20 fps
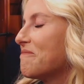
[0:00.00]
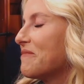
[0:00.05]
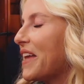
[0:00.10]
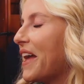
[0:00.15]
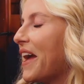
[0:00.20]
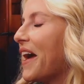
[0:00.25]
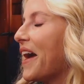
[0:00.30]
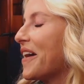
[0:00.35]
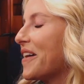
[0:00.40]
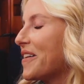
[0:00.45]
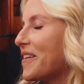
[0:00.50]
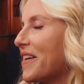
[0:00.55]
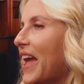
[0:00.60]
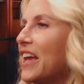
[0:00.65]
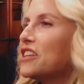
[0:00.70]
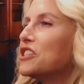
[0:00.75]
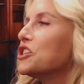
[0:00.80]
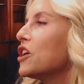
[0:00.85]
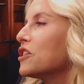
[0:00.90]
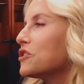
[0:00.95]
Yeah.
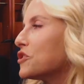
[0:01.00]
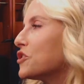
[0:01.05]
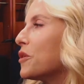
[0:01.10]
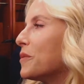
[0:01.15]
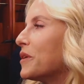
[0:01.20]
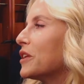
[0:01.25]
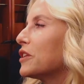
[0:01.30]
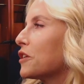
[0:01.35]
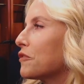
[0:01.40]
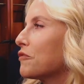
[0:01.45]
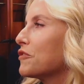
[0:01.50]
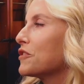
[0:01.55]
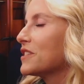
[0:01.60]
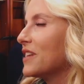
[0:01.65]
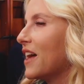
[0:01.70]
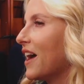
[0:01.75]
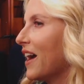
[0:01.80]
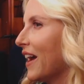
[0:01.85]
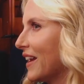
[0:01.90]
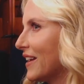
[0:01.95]
And she also taught me to look for
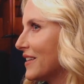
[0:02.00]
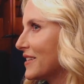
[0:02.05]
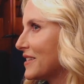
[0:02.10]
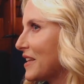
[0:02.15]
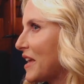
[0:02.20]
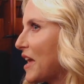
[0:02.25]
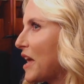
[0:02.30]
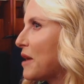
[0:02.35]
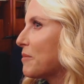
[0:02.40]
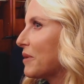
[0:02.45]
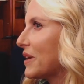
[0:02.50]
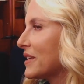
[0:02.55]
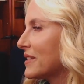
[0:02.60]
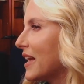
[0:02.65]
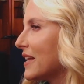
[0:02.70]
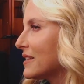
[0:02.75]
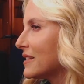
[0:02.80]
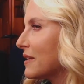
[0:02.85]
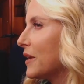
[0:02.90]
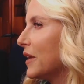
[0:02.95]
signs, because
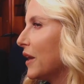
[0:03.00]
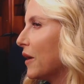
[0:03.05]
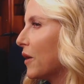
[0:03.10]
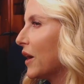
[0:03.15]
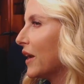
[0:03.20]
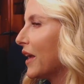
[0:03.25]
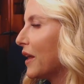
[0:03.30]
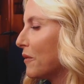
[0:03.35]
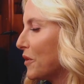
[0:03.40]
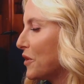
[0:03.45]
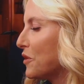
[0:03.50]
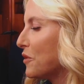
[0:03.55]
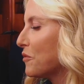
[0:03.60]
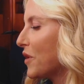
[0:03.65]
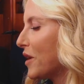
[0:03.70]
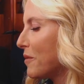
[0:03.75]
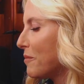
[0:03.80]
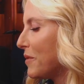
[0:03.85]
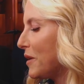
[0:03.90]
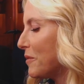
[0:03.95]
that's, again, when you
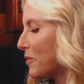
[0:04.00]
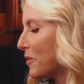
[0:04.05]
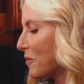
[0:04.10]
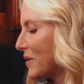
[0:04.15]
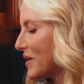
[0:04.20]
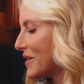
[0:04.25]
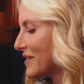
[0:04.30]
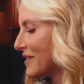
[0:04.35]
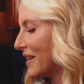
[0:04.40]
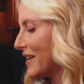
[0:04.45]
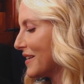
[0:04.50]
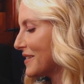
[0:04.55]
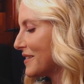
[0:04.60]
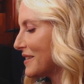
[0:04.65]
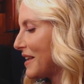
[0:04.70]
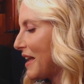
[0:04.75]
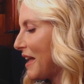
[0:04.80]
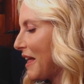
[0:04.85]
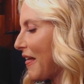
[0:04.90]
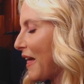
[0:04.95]
run a people
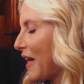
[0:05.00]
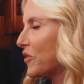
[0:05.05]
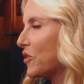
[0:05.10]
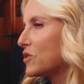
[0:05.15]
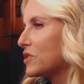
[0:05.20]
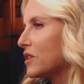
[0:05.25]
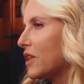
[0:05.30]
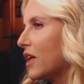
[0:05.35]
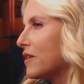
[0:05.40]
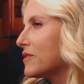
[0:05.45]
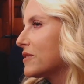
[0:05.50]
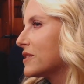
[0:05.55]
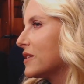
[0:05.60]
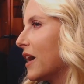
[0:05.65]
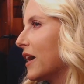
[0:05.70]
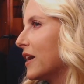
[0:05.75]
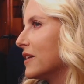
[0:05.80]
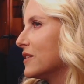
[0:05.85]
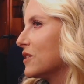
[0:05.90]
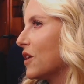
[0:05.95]
business, there's a lot of
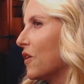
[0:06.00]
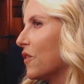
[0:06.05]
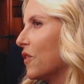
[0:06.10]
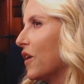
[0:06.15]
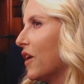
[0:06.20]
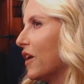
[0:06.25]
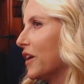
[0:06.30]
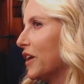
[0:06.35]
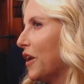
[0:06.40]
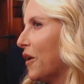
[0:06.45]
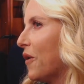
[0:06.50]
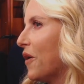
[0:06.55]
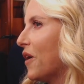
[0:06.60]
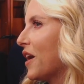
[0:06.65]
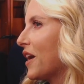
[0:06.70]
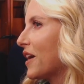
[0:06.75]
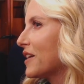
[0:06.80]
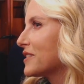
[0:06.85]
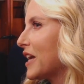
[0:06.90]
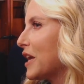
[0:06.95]
signs on the,
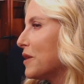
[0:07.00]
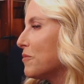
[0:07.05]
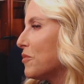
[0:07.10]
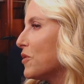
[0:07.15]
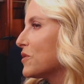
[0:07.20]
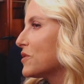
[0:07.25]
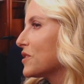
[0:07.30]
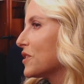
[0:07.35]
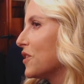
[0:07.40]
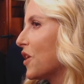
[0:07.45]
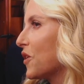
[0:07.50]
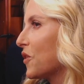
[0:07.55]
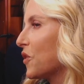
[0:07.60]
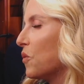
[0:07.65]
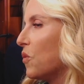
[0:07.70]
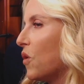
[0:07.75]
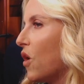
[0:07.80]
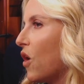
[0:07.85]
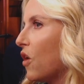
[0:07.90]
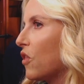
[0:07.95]
signposts along
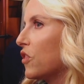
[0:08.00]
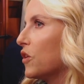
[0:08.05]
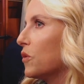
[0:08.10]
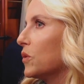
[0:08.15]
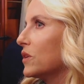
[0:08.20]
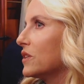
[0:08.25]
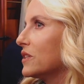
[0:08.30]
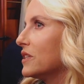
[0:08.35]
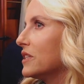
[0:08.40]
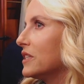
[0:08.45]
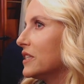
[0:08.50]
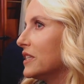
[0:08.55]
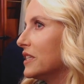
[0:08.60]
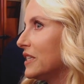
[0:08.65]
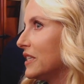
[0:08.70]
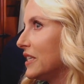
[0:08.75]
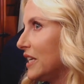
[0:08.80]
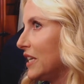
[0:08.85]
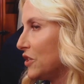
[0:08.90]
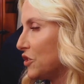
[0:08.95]
the wall that will
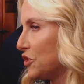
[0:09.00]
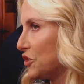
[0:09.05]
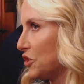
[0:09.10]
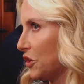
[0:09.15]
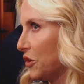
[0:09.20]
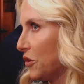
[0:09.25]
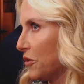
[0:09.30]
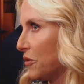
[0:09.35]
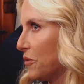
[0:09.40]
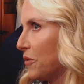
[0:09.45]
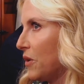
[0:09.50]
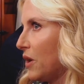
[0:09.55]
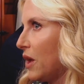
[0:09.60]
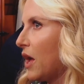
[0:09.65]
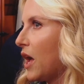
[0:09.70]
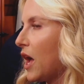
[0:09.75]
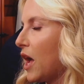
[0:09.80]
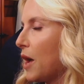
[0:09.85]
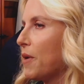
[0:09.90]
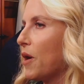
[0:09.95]
teach you
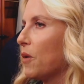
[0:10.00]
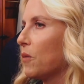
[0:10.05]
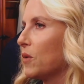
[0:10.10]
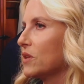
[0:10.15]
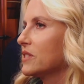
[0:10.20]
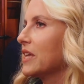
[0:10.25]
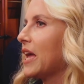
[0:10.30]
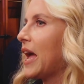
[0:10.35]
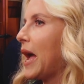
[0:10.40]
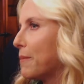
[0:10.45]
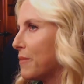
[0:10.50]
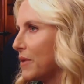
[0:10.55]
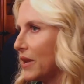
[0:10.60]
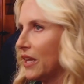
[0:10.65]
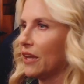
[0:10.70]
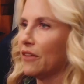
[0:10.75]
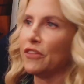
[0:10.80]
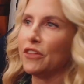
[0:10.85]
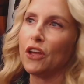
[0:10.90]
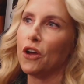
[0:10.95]
about what's
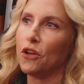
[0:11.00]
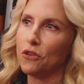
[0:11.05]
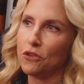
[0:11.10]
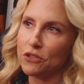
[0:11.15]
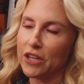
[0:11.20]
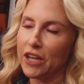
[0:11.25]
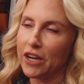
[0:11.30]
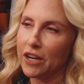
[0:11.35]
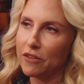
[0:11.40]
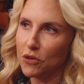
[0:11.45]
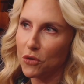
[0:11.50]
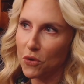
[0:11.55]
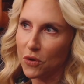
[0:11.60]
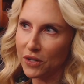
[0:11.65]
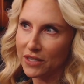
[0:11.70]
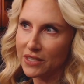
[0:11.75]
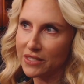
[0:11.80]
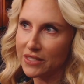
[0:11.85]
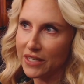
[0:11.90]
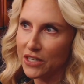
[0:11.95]
happening in the underside of your
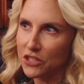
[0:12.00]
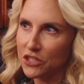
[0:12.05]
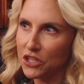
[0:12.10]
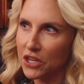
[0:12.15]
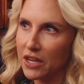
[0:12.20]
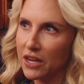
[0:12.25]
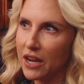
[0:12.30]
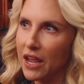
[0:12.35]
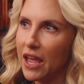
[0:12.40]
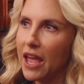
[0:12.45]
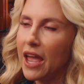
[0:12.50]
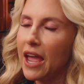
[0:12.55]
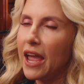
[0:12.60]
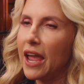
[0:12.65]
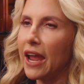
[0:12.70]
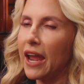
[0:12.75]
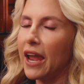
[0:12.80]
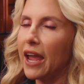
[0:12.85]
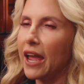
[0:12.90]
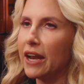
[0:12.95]
organization.
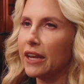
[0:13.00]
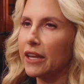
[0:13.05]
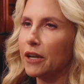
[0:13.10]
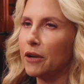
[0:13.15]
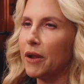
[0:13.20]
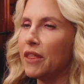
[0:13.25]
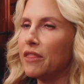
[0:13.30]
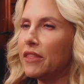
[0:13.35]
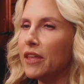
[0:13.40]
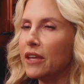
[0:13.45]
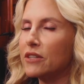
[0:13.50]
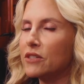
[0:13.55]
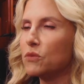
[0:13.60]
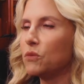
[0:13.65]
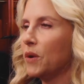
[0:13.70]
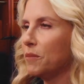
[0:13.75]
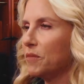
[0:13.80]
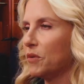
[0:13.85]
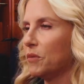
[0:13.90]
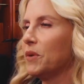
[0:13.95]
And, I think as
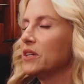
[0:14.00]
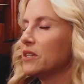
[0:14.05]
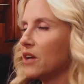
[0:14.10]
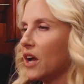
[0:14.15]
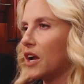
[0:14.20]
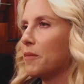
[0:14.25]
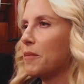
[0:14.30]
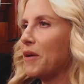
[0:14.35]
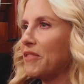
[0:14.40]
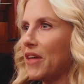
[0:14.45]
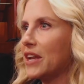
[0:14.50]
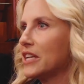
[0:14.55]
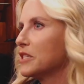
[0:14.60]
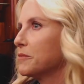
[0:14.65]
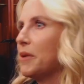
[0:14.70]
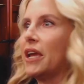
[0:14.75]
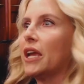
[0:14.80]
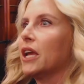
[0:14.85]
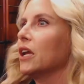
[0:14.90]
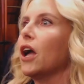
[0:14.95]
women, we talk about that as
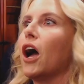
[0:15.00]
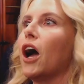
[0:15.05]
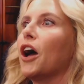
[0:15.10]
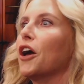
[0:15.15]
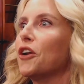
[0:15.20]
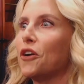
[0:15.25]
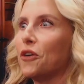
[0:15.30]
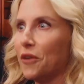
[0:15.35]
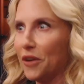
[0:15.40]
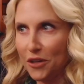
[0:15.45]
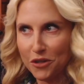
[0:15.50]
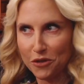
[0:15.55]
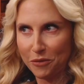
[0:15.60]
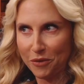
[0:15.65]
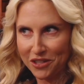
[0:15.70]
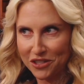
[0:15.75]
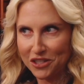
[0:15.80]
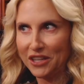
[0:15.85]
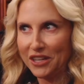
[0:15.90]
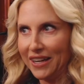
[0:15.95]
being gut or
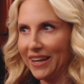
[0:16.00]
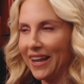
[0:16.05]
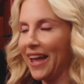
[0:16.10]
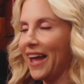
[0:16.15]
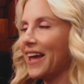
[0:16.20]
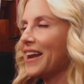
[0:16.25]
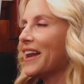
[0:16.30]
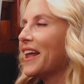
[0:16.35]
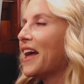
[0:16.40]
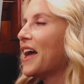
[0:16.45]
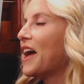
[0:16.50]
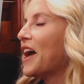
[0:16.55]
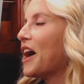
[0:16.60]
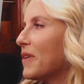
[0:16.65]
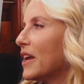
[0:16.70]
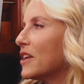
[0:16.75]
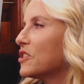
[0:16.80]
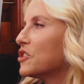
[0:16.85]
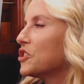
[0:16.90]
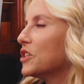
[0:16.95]
intuition again.
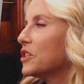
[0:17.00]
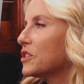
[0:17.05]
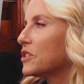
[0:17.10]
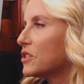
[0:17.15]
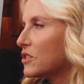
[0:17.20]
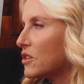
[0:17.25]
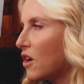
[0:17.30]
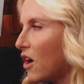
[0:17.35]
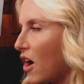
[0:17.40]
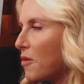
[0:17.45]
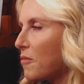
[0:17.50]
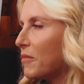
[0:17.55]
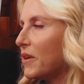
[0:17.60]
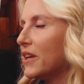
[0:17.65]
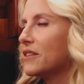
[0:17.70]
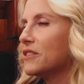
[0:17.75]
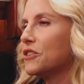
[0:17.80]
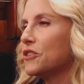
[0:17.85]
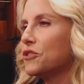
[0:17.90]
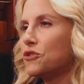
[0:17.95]
And she taught
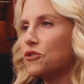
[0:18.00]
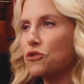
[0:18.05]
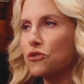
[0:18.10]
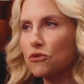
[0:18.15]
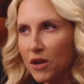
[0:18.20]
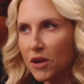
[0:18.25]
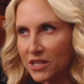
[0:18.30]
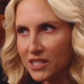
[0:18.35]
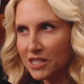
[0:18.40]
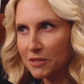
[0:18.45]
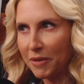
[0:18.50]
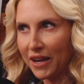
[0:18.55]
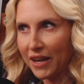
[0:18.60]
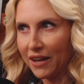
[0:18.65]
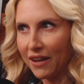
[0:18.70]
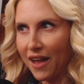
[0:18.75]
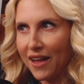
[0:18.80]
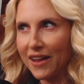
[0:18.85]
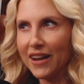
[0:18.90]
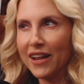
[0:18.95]
me to trust my
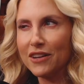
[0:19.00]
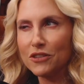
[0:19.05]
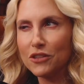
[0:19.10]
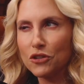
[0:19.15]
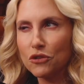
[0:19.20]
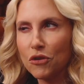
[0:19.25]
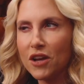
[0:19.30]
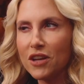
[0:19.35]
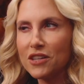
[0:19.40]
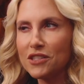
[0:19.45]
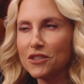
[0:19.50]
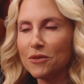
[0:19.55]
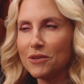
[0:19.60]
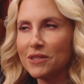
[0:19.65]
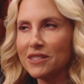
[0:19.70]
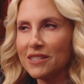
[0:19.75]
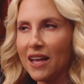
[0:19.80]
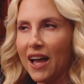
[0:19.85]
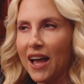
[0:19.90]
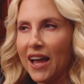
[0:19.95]
gut and to trust
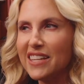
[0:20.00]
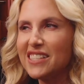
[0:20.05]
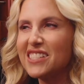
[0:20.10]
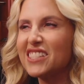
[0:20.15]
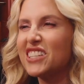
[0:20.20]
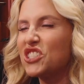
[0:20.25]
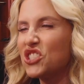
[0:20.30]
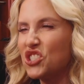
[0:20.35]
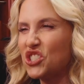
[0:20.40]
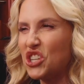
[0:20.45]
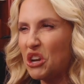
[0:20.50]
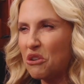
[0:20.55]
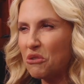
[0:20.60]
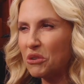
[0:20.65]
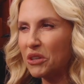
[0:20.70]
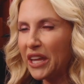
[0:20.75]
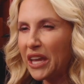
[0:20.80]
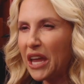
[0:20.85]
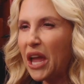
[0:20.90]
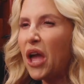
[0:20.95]
those signs, because
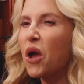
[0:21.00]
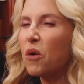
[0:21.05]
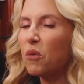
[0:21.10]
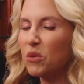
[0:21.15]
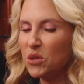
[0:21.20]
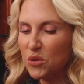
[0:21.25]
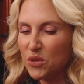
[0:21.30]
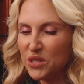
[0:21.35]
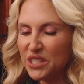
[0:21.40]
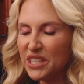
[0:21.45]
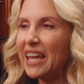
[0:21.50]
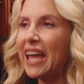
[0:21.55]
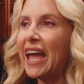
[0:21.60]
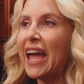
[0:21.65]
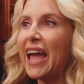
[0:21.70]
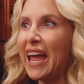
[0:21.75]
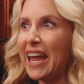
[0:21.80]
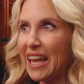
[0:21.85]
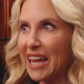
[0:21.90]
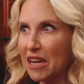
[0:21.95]
generally when you see
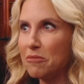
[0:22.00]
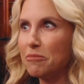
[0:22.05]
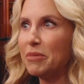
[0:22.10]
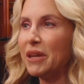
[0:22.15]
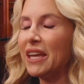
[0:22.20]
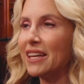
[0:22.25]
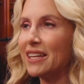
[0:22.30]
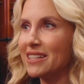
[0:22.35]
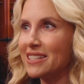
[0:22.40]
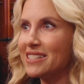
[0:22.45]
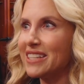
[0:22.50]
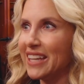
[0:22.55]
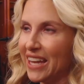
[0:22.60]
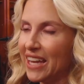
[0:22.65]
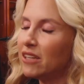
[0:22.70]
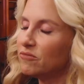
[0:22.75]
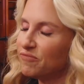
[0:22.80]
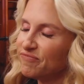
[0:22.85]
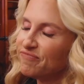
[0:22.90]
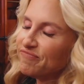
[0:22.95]
A and B and
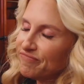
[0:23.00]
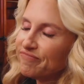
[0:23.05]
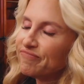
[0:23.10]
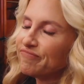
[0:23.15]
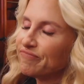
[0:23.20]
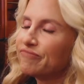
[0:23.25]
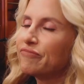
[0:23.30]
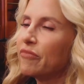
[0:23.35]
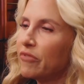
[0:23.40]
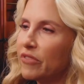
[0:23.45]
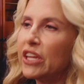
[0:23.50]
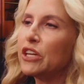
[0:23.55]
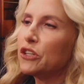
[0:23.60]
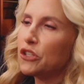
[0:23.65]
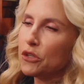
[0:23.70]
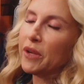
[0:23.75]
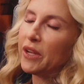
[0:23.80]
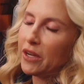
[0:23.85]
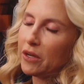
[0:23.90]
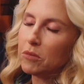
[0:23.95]
C, they
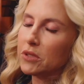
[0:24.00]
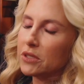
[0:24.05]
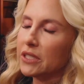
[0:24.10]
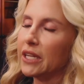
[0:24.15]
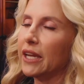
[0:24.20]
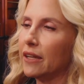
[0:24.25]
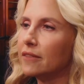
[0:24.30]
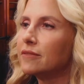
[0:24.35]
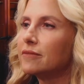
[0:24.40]
do equal D.